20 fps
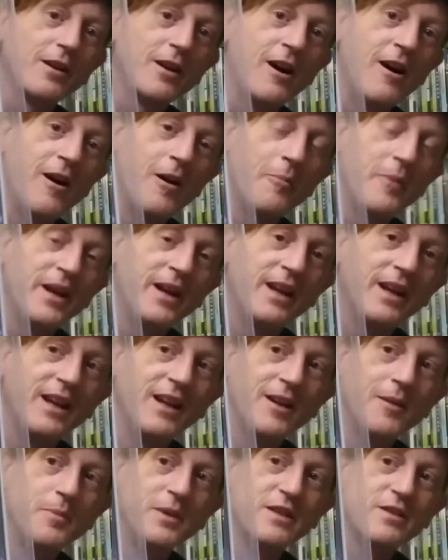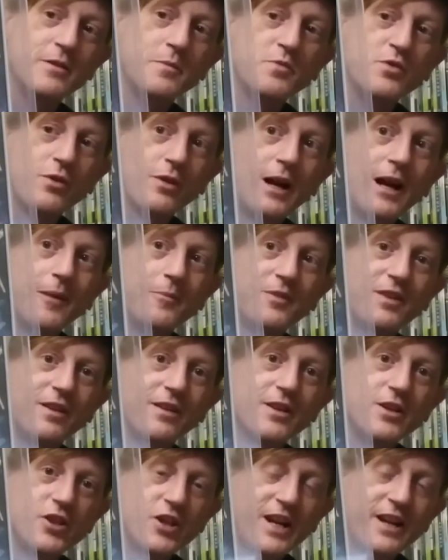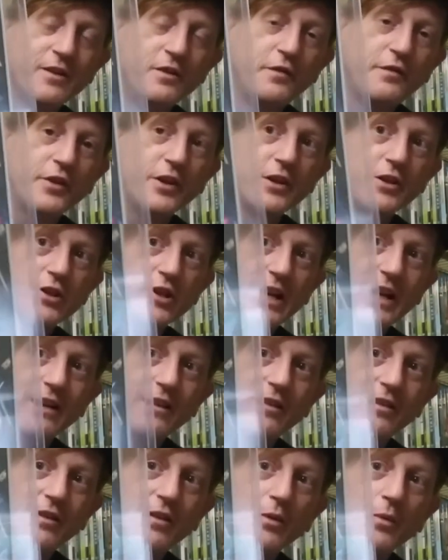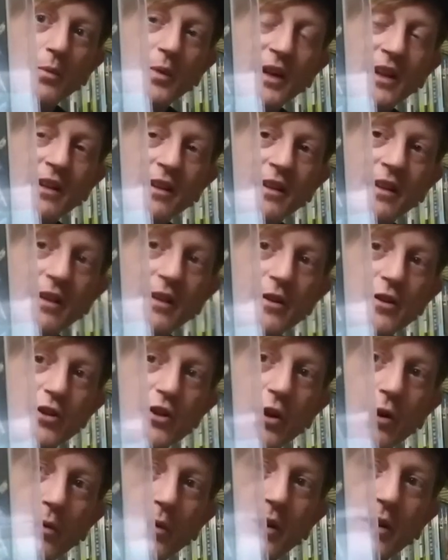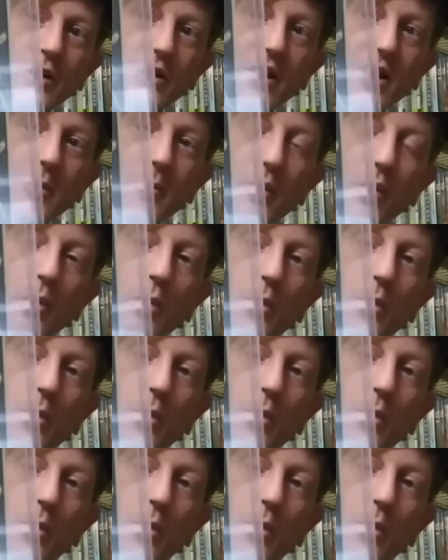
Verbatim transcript: comment, and be subscribed to the channel for your chance to win the Joker number